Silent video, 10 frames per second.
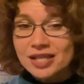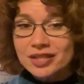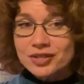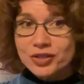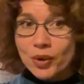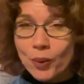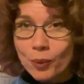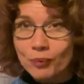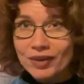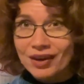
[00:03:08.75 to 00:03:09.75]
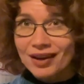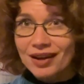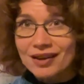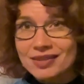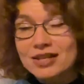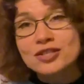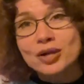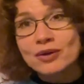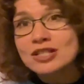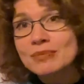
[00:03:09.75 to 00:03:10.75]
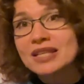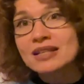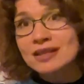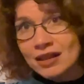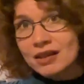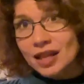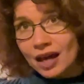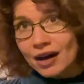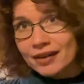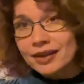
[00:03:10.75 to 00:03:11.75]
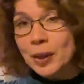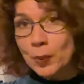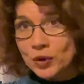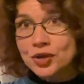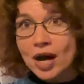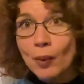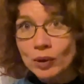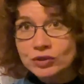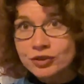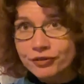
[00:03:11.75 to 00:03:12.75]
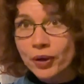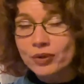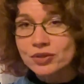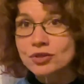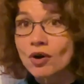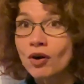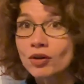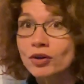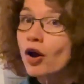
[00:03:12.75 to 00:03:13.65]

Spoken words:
So there is going to be another line in which I want to focus on